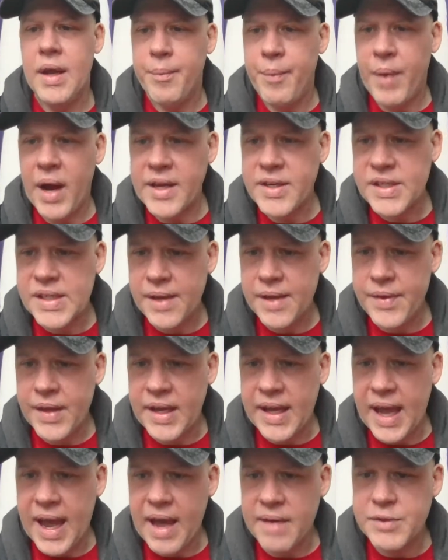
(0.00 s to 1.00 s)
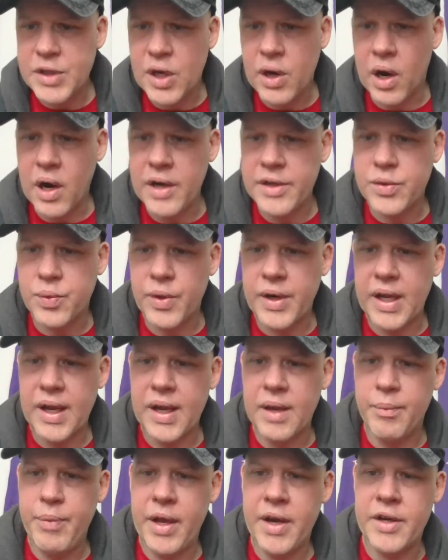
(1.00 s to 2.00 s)
Mike's saying the Cavs guards were
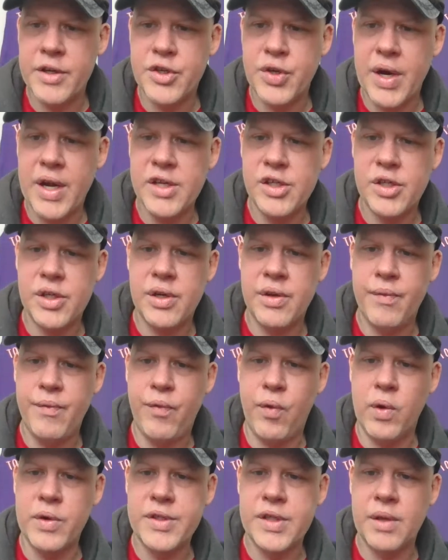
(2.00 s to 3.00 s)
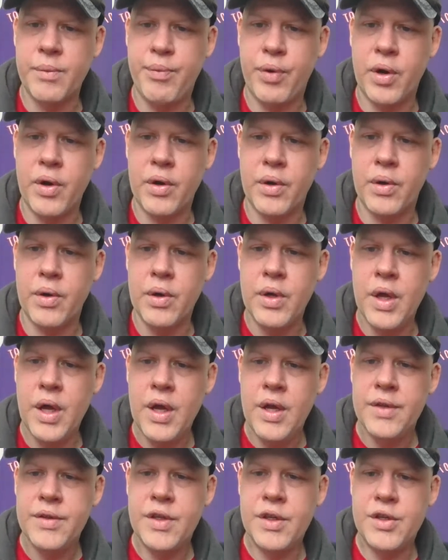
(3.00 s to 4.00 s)
getting penetration and forcing Poeltl
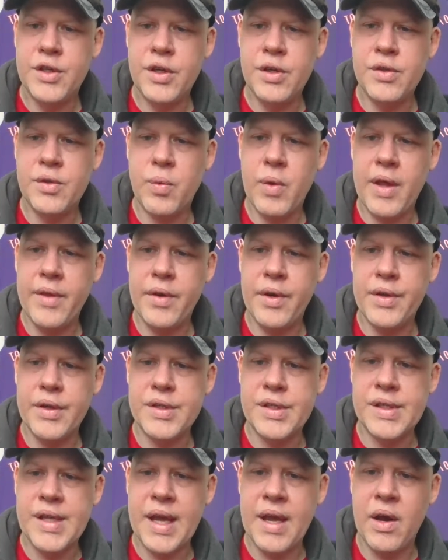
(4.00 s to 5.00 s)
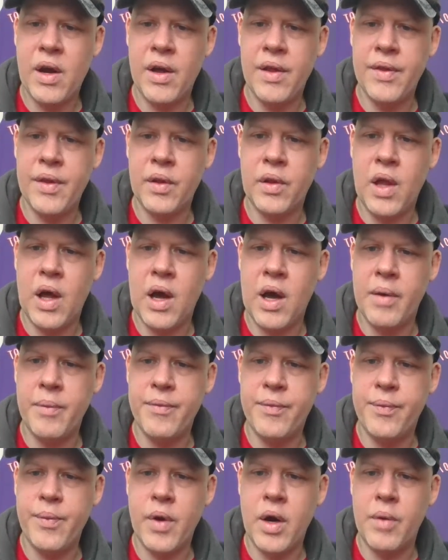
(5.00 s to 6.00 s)
to choose whether to stay on the
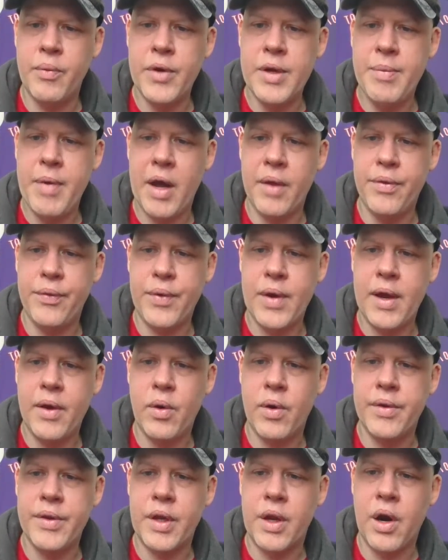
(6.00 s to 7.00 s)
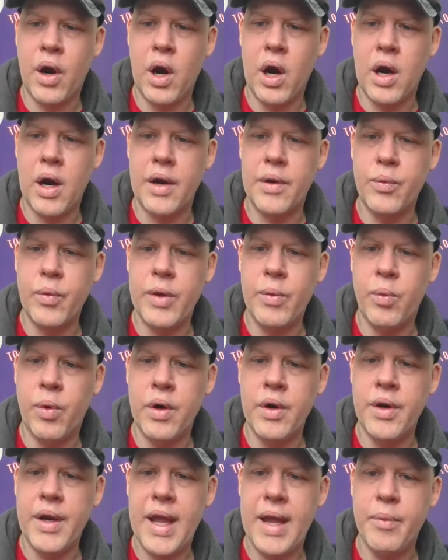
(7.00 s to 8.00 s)
lob rebound threat or the guard. We
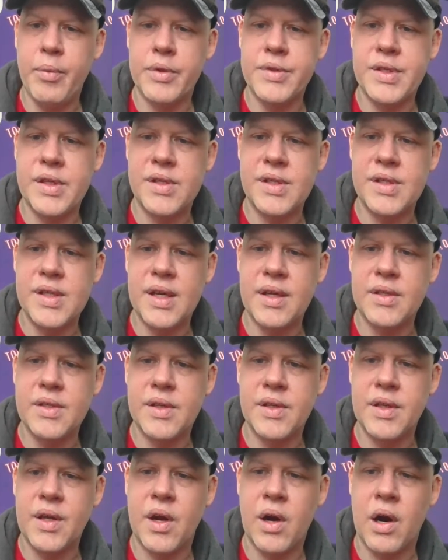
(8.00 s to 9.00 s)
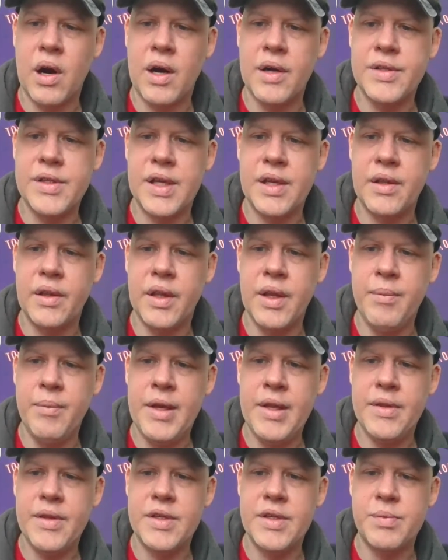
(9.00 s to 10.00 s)
weren't able to stick to the guards and
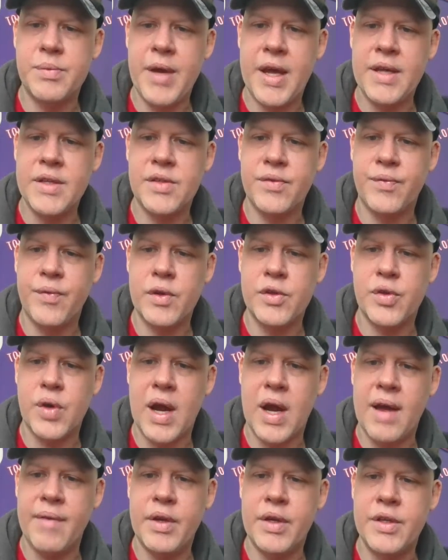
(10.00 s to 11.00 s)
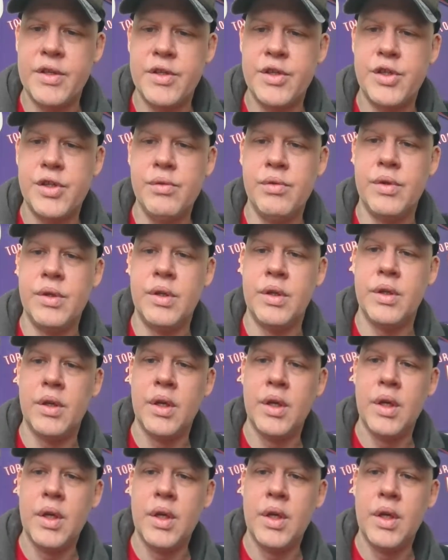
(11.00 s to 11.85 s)
limit the space for driving and shooting.